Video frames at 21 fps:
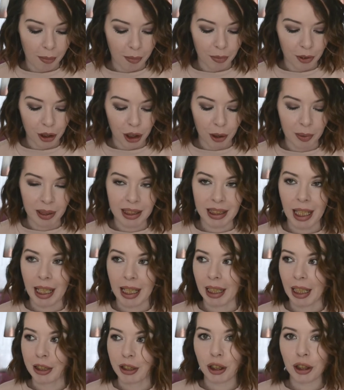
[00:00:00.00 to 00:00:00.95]
um, she was
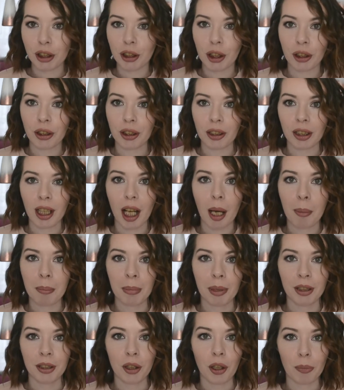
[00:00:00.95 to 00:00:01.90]
saying, I just couldn't come and